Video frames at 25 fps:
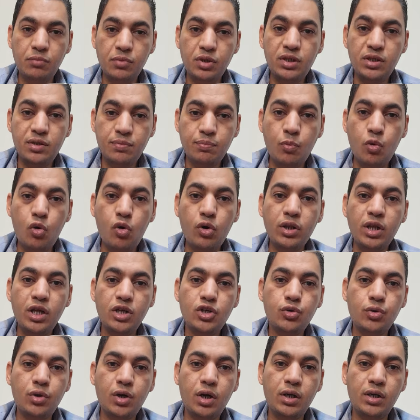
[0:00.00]
it's more
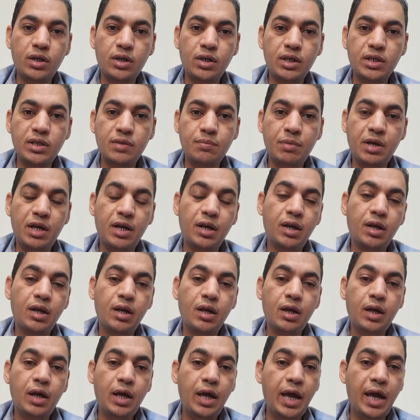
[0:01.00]
natural smell
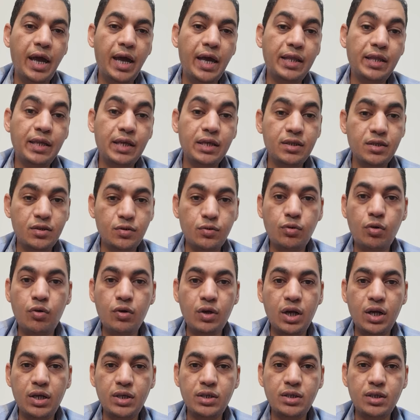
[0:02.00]
and it's long
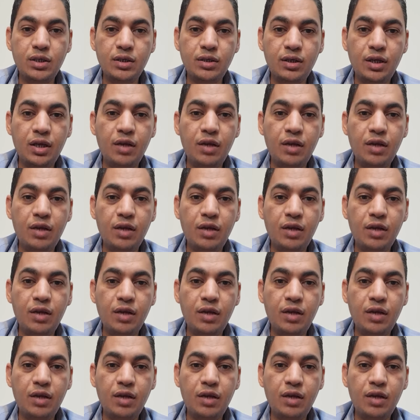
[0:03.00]
lasting